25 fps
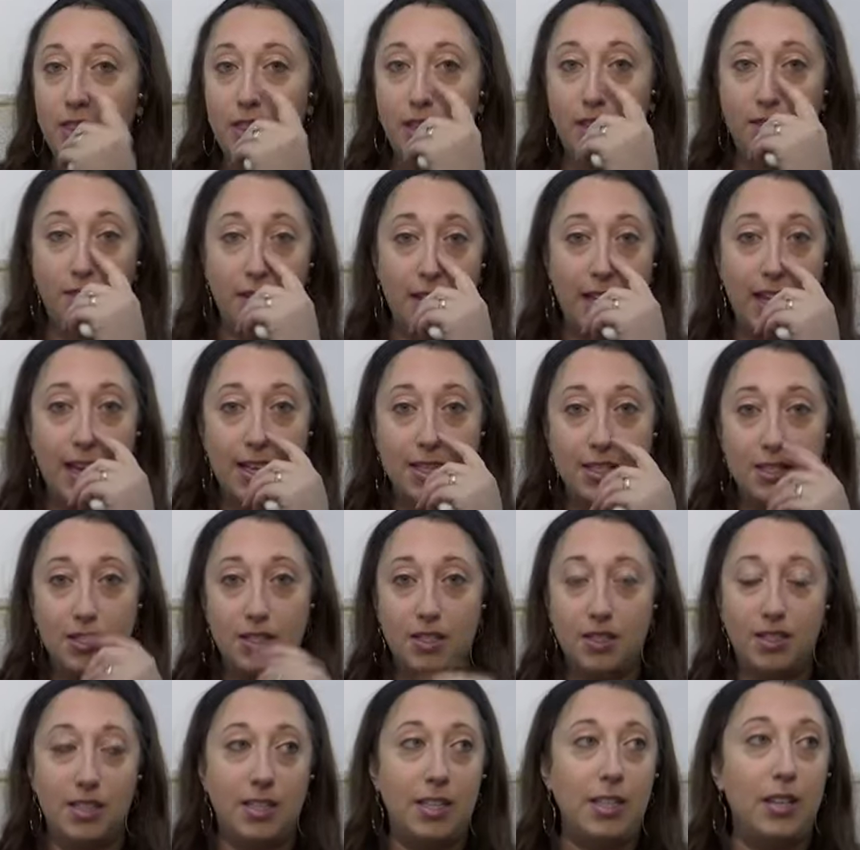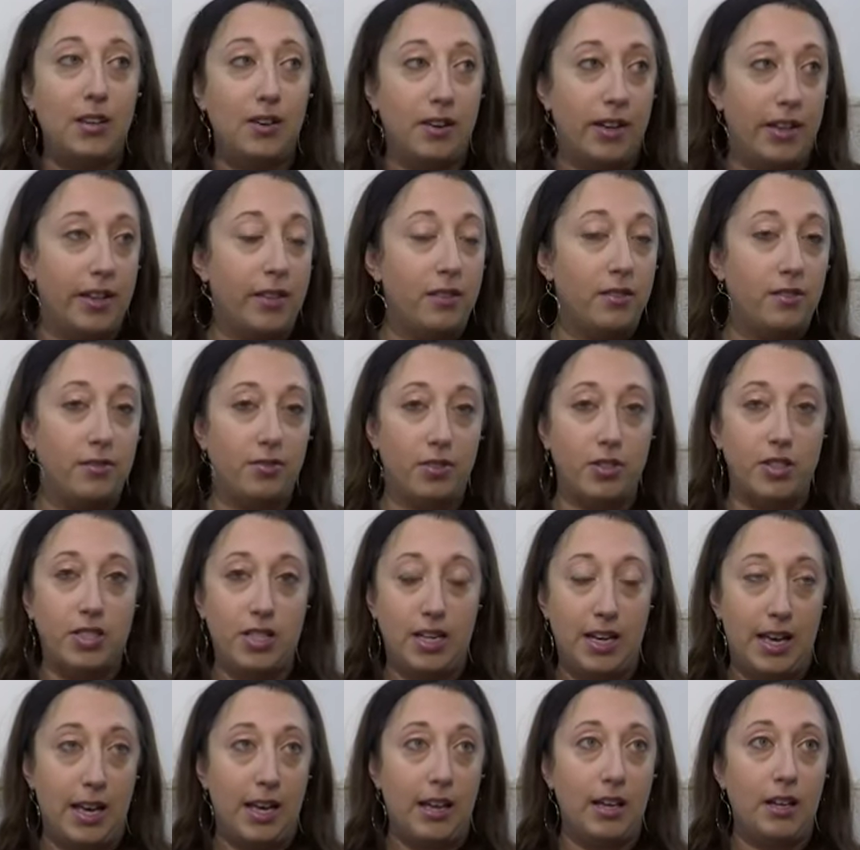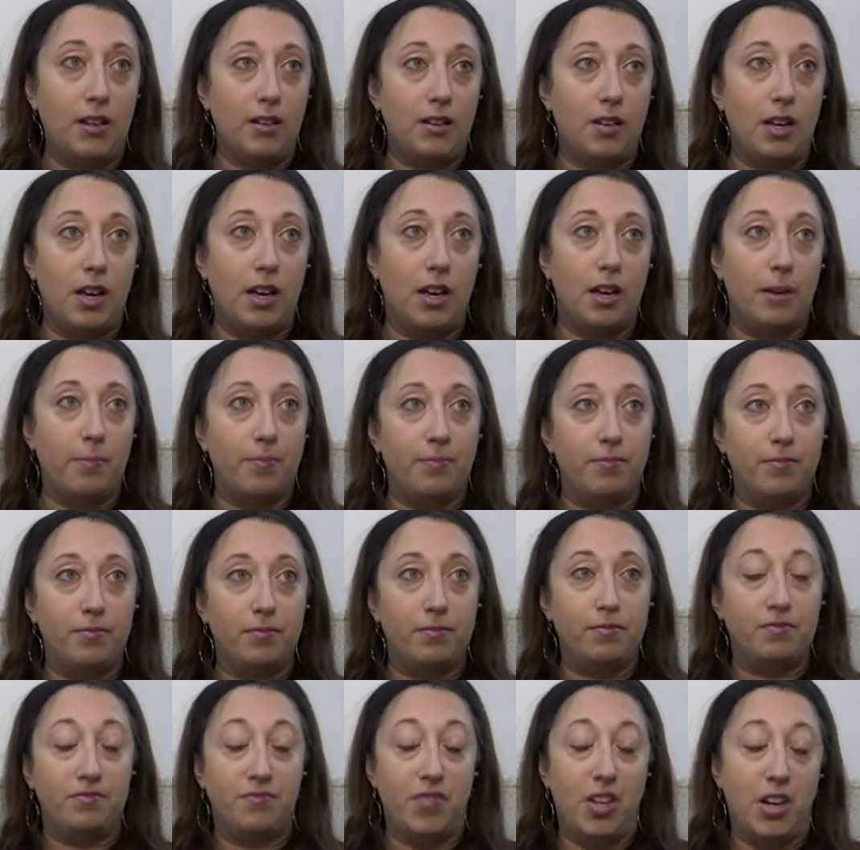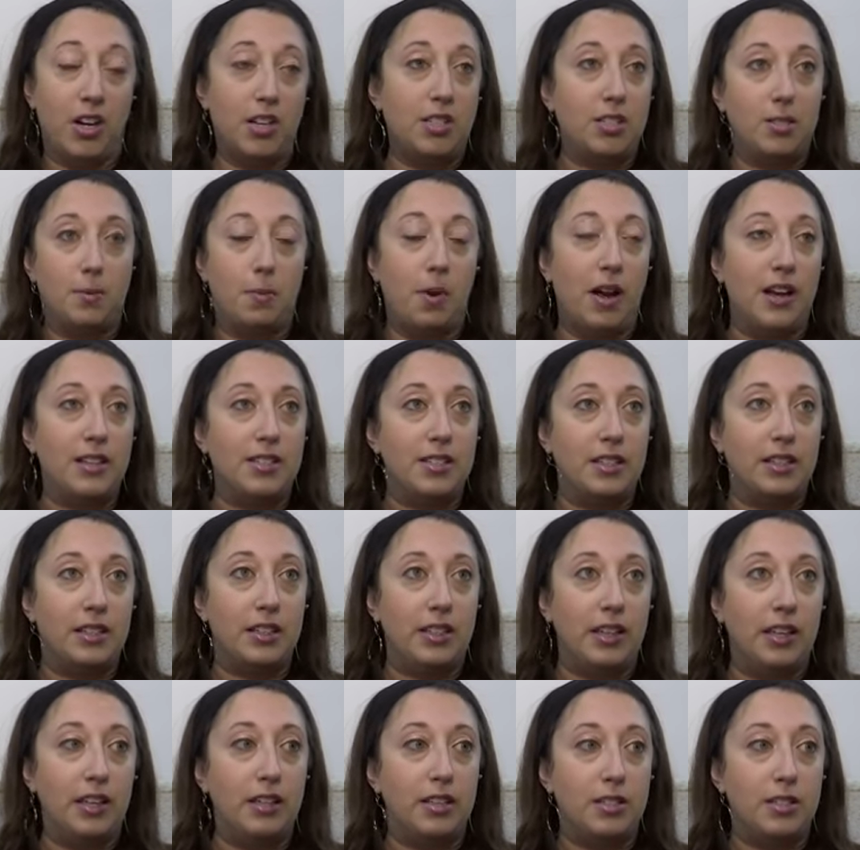They've canceled the hearing for today, um, very surprisingly.